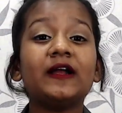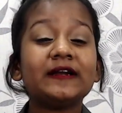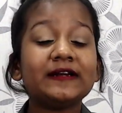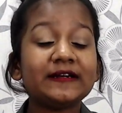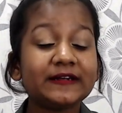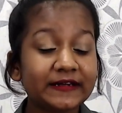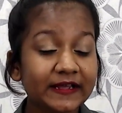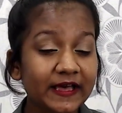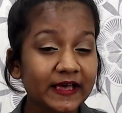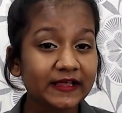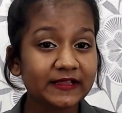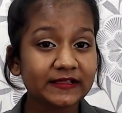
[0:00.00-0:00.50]

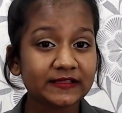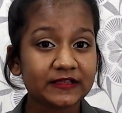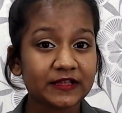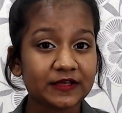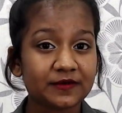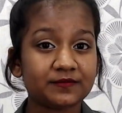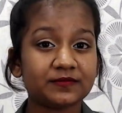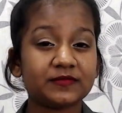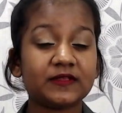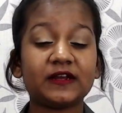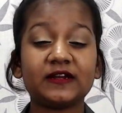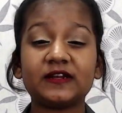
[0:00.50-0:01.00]
tell
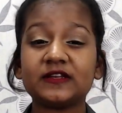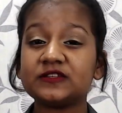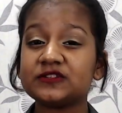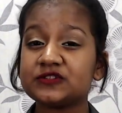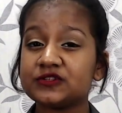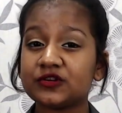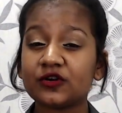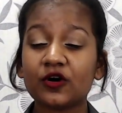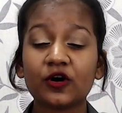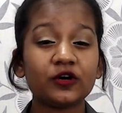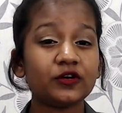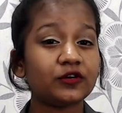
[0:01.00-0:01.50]
them that it's
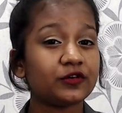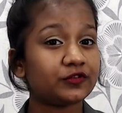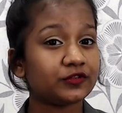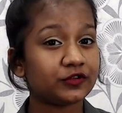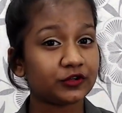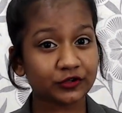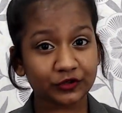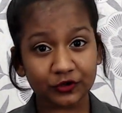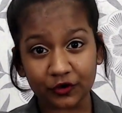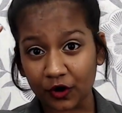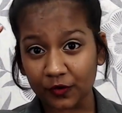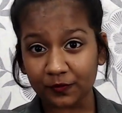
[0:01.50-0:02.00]
not on the
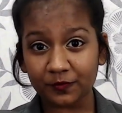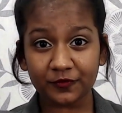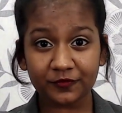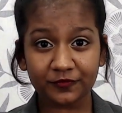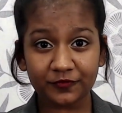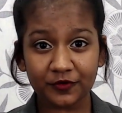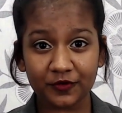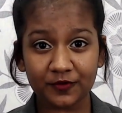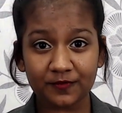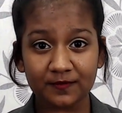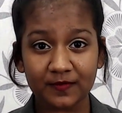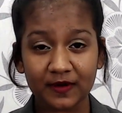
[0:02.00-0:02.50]
top of
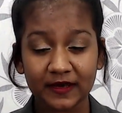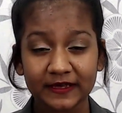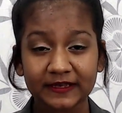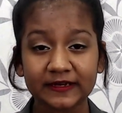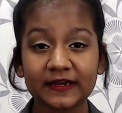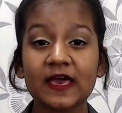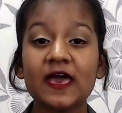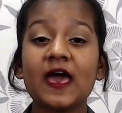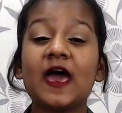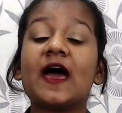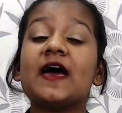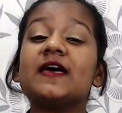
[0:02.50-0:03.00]
your mind
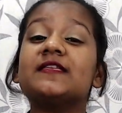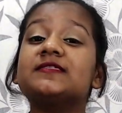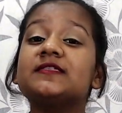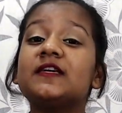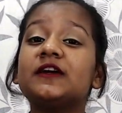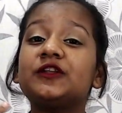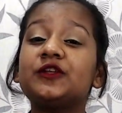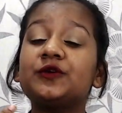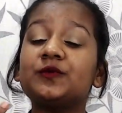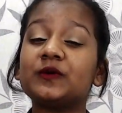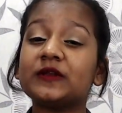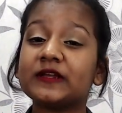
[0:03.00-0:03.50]
and
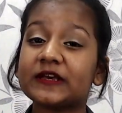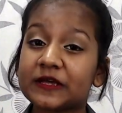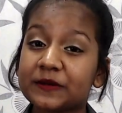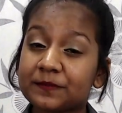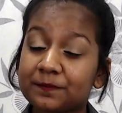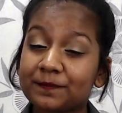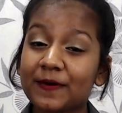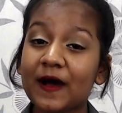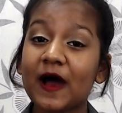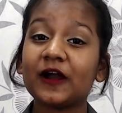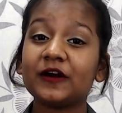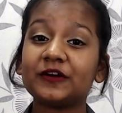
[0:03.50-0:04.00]
that you will get
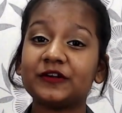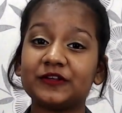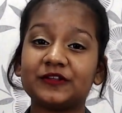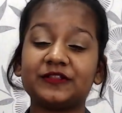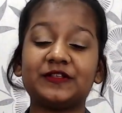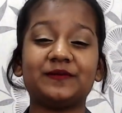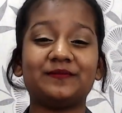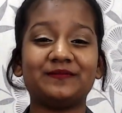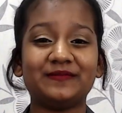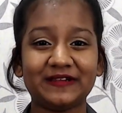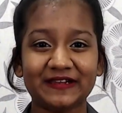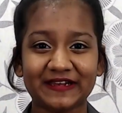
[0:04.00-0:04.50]
back to
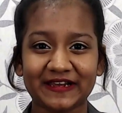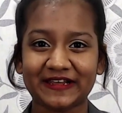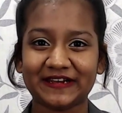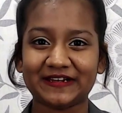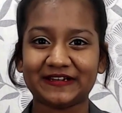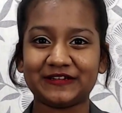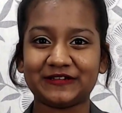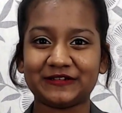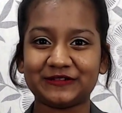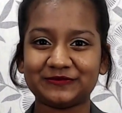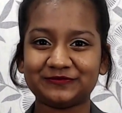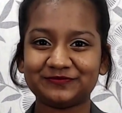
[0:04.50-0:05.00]
them
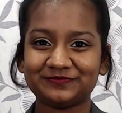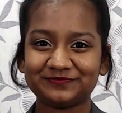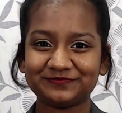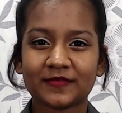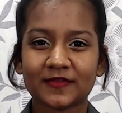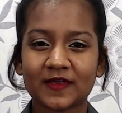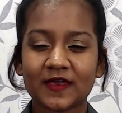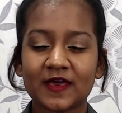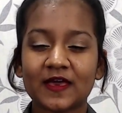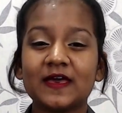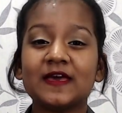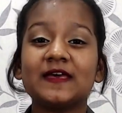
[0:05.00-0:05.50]
later.
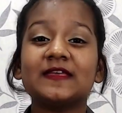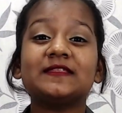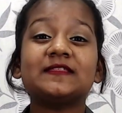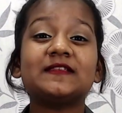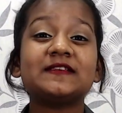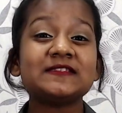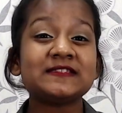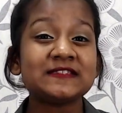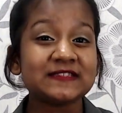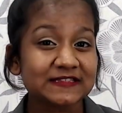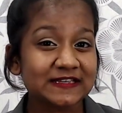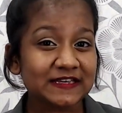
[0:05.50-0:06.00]
The
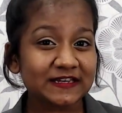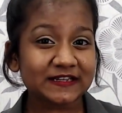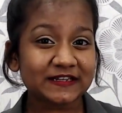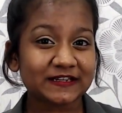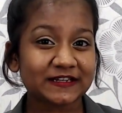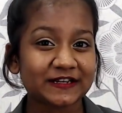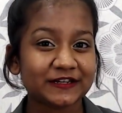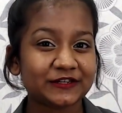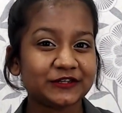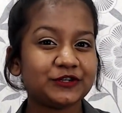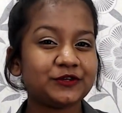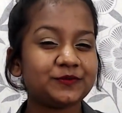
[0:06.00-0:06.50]

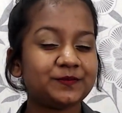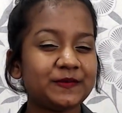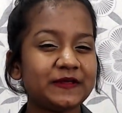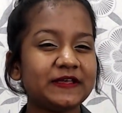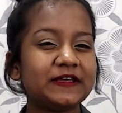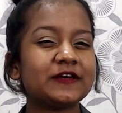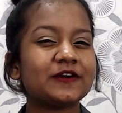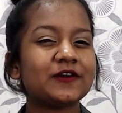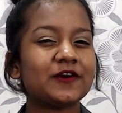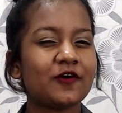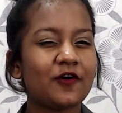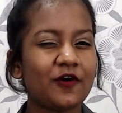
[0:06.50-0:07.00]
secret to
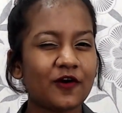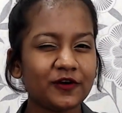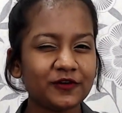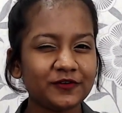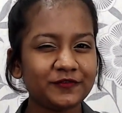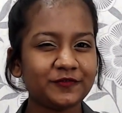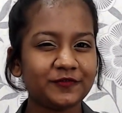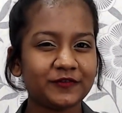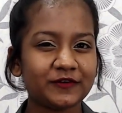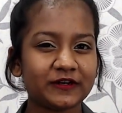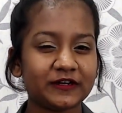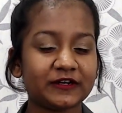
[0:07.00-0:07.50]
being
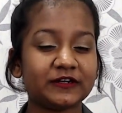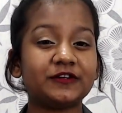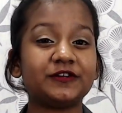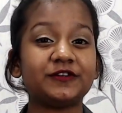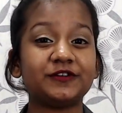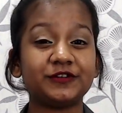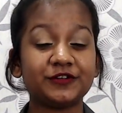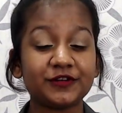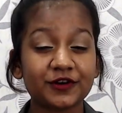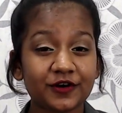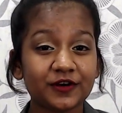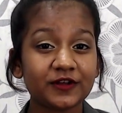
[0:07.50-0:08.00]
confident
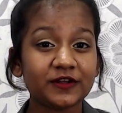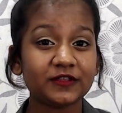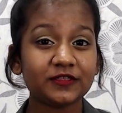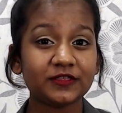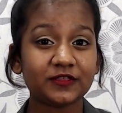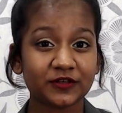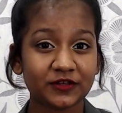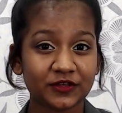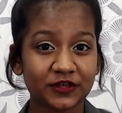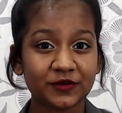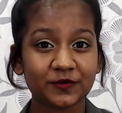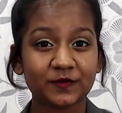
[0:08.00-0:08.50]
during the
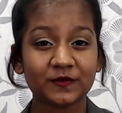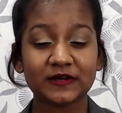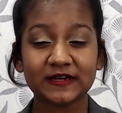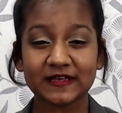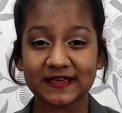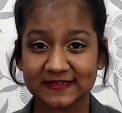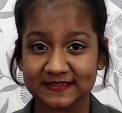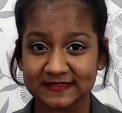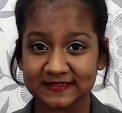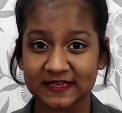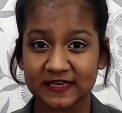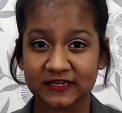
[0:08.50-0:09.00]
Q&A
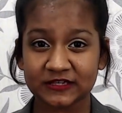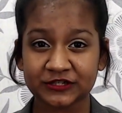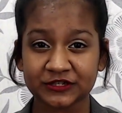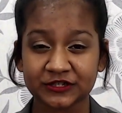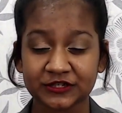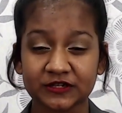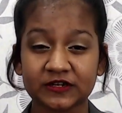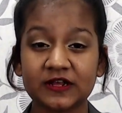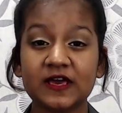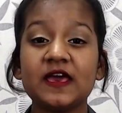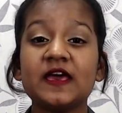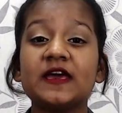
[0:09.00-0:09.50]

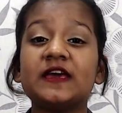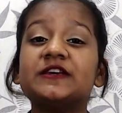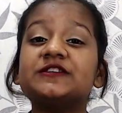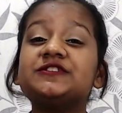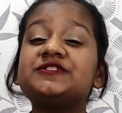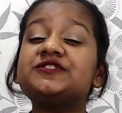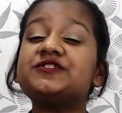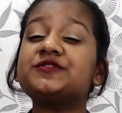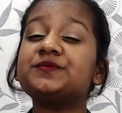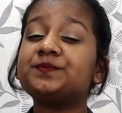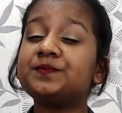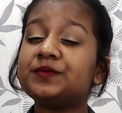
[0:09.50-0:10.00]
session is
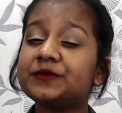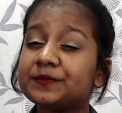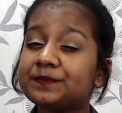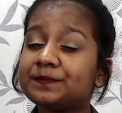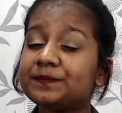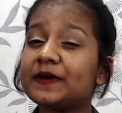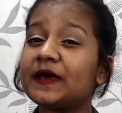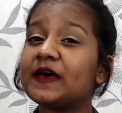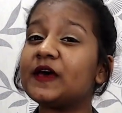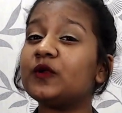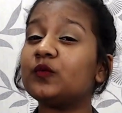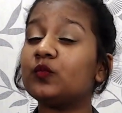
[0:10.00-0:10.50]
to
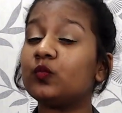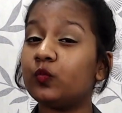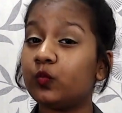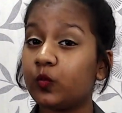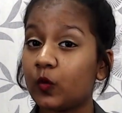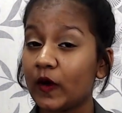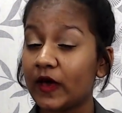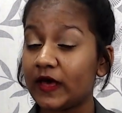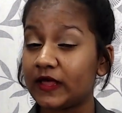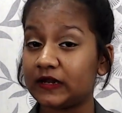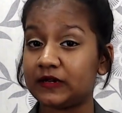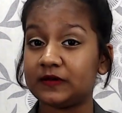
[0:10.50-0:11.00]
prepare
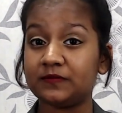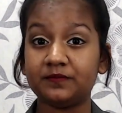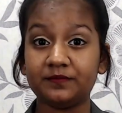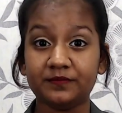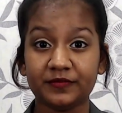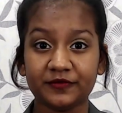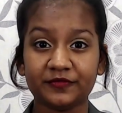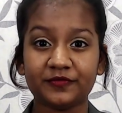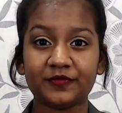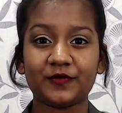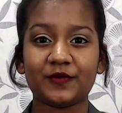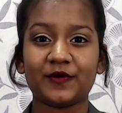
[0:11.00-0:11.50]
well
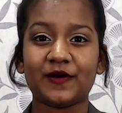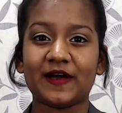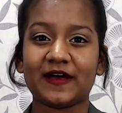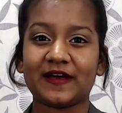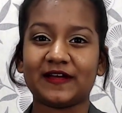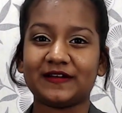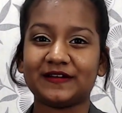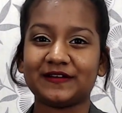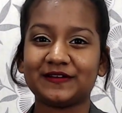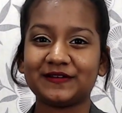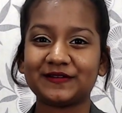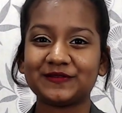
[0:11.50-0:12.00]

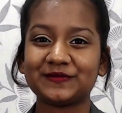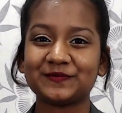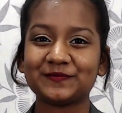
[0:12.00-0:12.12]
beforehand.